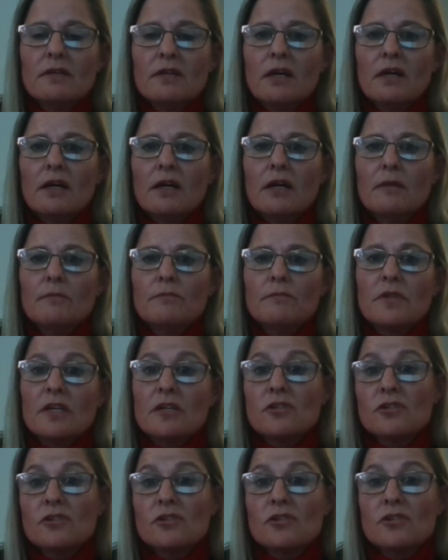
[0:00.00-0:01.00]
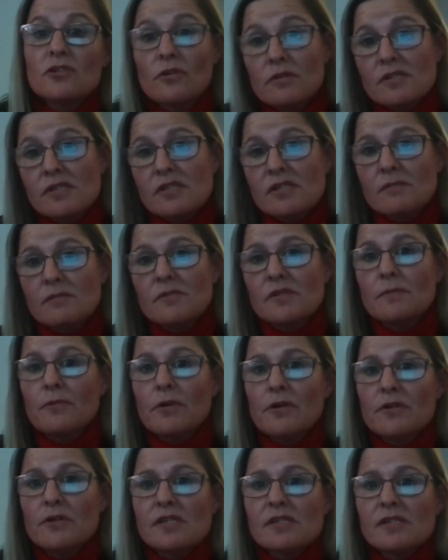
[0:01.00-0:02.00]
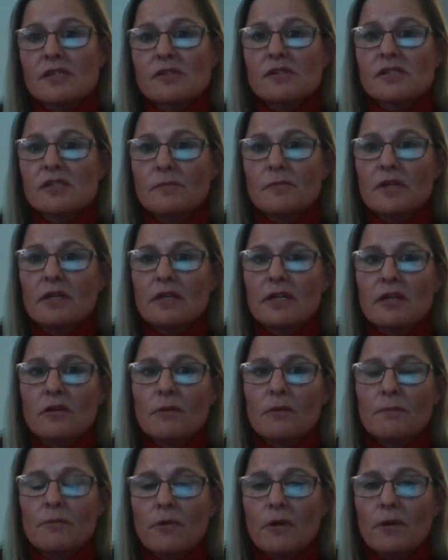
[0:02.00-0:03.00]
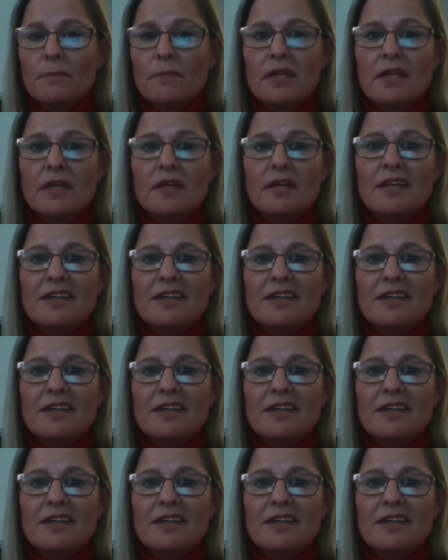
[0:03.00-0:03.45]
The internal systems and processes are similarly not properly